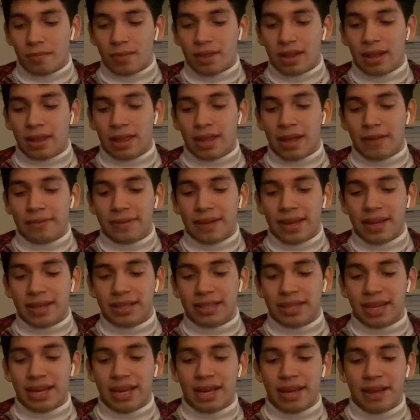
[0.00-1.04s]
I love the
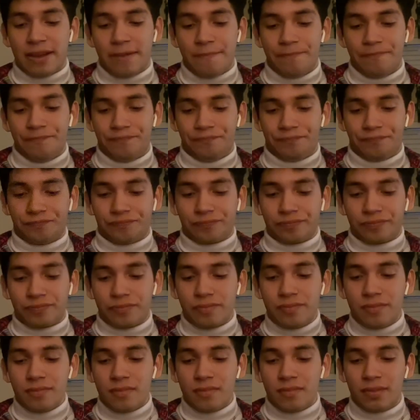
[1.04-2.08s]
idea of
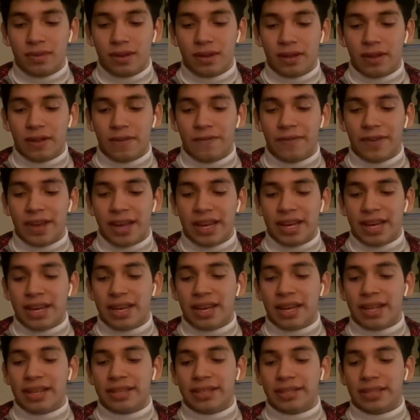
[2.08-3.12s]
eating
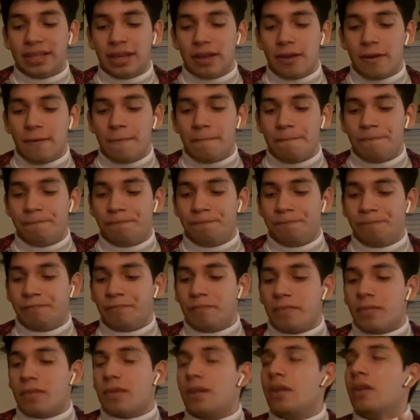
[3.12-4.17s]
this
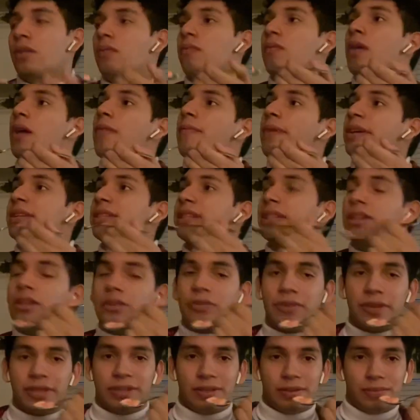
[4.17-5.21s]
while watching a
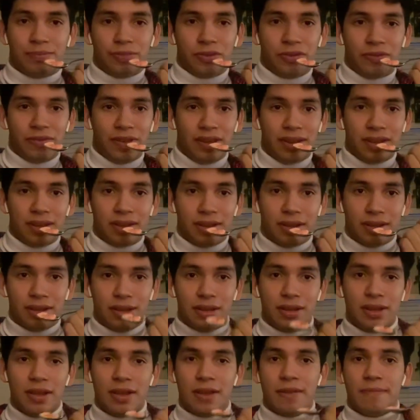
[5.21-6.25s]
Christmas movie,
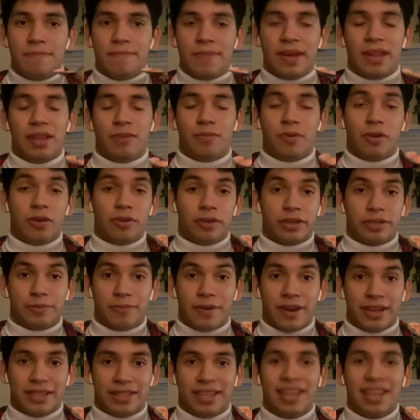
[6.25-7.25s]
*Manny Polar Express.